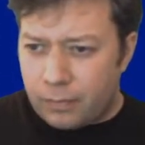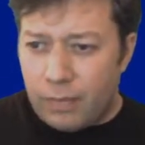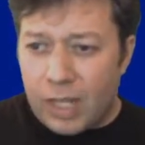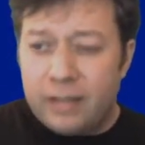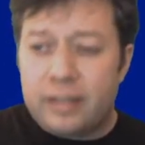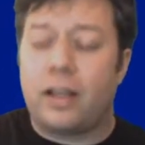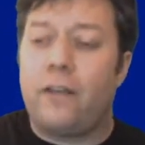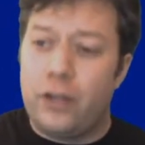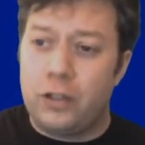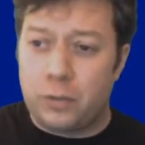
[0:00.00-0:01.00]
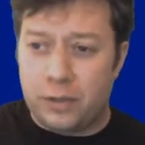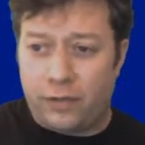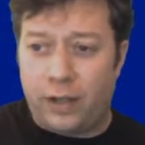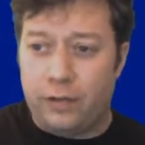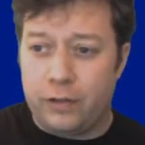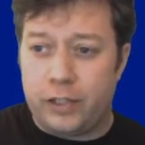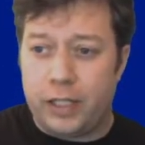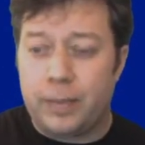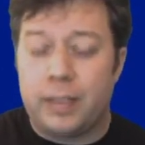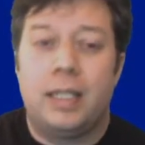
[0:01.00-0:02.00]
This is our first 1 to 500
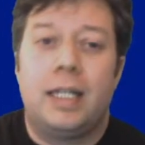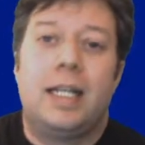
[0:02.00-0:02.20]
ship.